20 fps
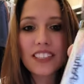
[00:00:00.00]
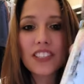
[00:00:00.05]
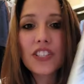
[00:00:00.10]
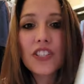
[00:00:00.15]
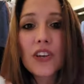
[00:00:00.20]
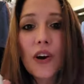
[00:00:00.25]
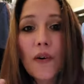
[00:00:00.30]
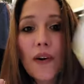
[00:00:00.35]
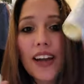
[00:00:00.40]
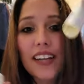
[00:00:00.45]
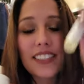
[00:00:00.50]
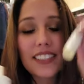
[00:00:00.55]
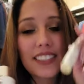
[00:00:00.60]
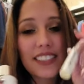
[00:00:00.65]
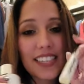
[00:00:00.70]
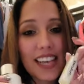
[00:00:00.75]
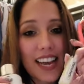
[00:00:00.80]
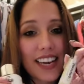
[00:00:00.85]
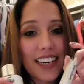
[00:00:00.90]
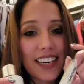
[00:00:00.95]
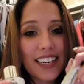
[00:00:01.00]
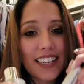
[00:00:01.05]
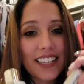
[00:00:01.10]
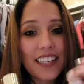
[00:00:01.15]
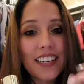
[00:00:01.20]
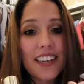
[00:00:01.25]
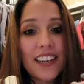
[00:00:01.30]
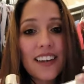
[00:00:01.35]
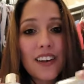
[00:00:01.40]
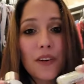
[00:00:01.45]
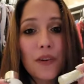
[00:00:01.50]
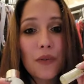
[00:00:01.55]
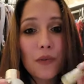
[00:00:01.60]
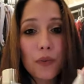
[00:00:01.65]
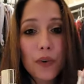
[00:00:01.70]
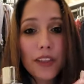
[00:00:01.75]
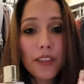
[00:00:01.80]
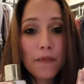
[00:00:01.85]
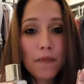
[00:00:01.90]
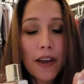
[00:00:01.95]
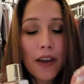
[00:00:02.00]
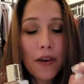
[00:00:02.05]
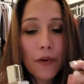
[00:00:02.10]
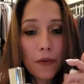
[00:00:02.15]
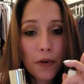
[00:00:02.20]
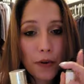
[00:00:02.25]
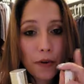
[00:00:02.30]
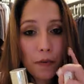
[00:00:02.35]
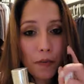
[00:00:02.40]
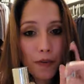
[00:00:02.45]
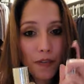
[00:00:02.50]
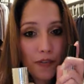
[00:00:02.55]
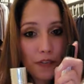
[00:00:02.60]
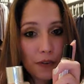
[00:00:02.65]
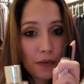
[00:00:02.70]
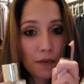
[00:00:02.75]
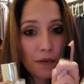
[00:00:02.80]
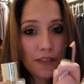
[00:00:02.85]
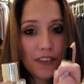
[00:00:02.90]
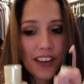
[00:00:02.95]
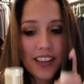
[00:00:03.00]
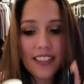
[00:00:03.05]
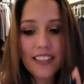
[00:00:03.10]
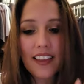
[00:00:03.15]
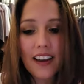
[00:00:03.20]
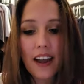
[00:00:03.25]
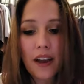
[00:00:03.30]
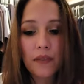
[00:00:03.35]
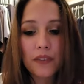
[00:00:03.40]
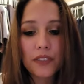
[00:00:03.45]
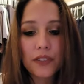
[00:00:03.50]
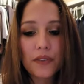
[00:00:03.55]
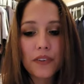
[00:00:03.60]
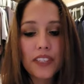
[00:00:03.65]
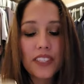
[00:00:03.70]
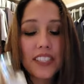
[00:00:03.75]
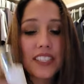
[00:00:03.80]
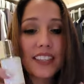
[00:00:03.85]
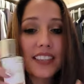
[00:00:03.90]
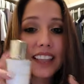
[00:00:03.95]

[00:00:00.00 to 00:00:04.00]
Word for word: So I decided with my Oil Perfumery that I was going to